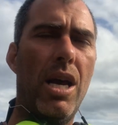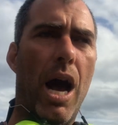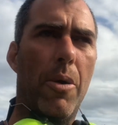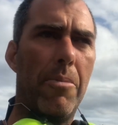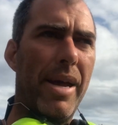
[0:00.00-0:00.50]
I
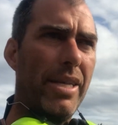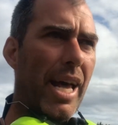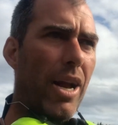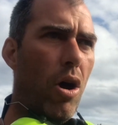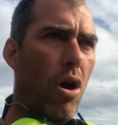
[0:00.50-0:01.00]
want to make
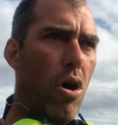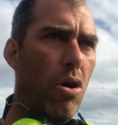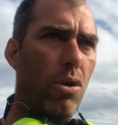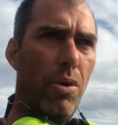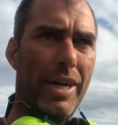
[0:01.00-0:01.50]
that
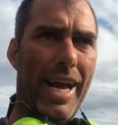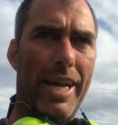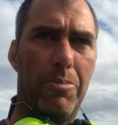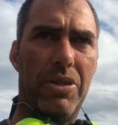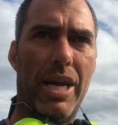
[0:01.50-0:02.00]
all
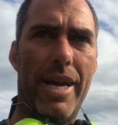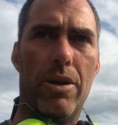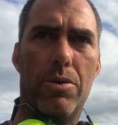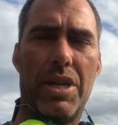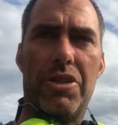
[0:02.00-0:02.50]
organic
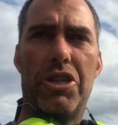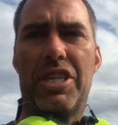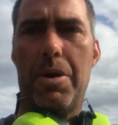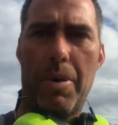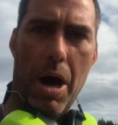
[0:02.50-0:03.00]
potatoes and just
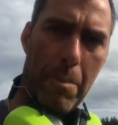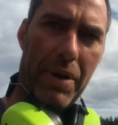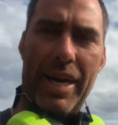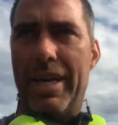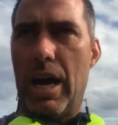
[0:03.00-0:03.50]
keep humping
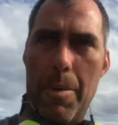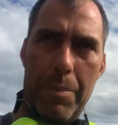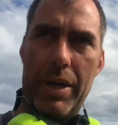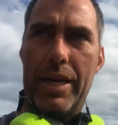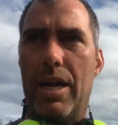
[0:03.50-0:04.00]
it and
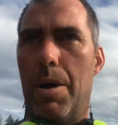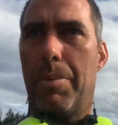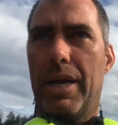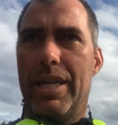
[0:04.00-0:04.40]
humping it and humping it,